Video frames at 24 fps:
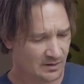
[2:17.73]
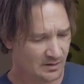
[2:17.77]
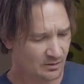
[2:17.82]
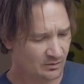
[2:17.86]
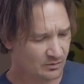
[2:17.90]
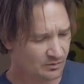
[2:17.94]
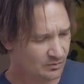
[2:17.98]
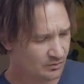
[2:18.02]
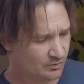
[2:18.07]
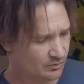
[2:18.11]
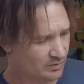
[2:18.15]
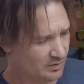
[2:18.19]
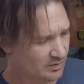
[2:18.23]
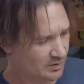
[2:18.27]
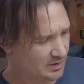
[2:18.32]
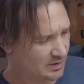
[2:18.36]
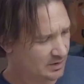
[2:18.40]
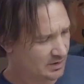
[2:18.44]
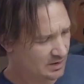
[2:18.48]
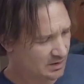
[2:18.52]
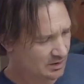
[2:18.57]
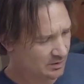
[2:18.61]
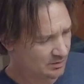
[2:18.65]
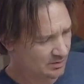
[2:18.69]
don't really
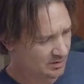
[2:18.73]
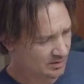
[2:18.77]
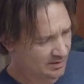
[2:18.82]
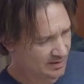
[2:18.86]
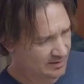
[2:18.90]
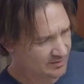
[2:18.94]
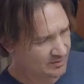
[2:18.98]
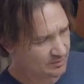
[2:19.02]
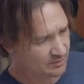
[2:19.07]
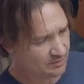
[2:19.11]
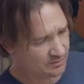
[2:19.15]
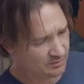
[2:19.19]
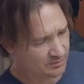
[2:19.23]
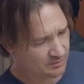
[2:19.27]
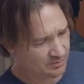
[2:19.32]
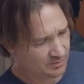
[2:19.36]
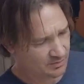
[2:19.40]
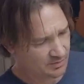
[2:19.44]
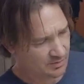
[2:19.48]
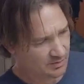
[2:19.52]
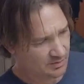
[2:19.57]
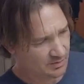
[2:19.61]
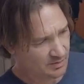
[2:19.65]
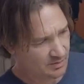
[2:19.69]
know. Okay, so
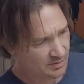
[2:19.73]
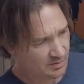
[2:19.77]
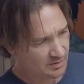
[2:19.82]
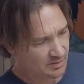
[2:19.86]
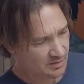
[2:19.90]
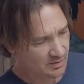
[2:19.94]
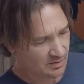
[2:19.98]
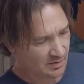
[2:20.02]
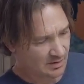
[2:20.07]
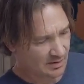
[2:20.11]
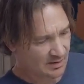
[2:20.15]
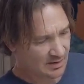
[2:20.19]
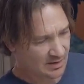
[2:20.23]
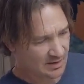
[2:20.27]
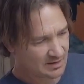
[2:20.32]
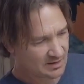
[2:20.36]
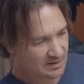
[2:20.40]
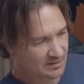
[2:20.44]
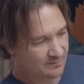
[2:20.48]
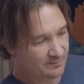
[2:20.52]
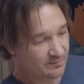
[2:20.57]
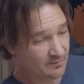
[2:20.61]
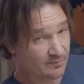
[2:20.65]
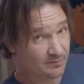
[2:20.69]
I
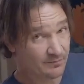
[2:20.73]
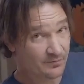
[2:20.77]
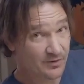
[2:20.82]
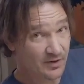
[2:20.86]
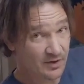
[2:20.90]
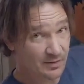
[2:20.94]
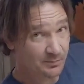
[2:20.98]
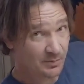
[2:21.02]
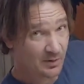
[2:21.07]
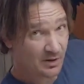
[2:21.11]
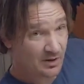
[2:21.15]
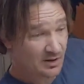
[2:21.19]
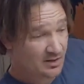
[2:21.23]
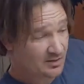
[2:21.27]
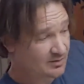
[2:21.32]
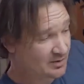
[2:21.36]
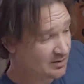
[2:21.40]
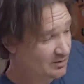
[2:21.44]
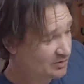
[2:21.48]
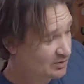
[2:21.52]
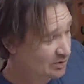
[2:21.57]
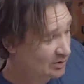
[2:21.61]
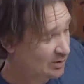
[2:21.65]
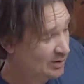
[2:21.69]
guess if this part is
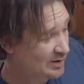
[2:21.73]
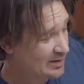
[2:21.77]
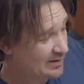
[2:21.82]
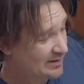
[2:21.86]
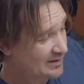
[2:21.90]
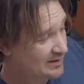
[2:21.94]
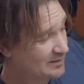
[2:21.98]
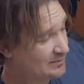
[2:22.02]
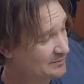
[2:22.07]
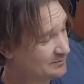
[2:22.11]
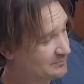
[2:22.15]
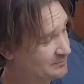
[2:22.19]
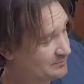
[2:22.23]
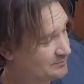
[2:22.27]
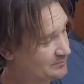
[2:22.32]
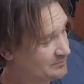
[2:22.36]
the toilet